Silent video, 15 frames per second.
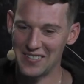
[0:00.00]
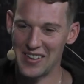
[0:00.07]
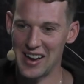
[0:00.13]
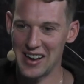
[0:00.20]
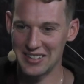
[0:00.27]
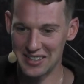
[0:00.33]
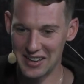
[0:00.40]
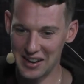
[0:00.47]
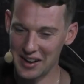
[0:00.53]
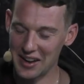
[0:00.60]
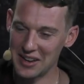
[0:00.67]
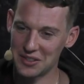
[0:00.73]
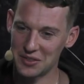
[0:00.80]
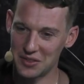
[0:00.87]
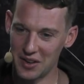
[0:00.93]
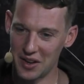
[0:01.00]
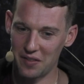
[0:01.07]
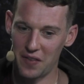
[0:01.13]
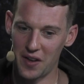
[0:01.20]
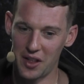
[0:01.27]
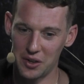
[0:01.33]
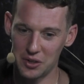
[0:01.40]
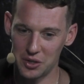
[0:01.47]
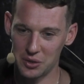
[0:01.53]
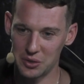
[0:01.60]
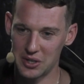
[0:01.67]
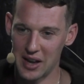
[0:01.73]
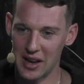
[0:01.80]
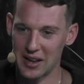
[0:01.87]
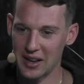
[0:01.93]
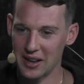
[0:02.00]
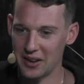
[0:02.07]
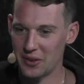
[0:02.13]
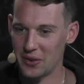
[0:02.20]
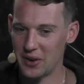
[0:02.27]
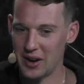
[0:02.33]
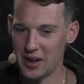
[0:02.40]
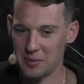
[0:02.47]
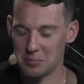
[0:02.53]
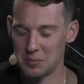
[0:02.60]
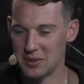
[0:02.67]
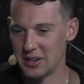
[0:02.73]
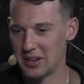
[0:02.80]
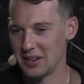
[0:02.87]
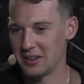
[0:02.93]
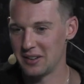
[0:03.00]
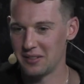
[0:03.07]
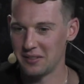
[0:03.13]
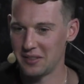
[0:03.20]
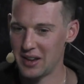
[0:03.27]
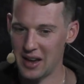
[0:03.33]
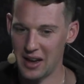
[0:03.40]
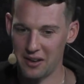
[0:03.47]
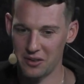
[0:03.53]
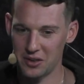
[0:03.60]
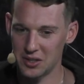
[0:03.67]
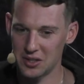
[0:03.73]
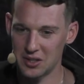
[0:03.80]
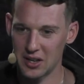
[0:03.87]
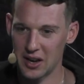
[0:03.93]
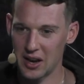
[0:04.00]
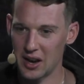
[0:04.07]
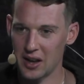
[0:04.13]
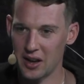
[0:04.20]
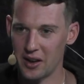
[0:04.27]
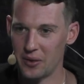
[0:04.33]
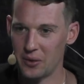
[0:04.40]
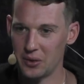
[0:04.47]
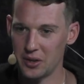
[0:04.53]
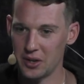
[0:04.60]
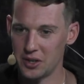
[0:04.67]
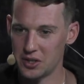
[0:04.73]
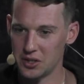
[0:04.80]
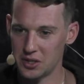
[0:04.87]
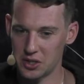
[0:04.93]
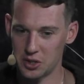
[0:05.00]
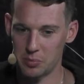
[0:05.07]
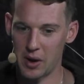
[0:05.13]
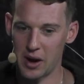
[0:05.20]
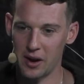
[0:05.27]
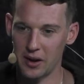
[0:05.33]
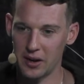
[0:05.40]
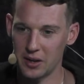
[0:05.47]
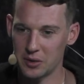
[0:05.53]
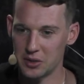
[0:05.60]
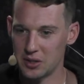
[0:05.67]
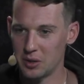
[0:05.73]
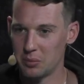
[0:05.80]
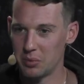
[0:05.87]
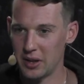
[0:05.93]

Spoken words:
But I guess I followed Joe Sakic growing up, and then ever since I got older, you're just aspiring to still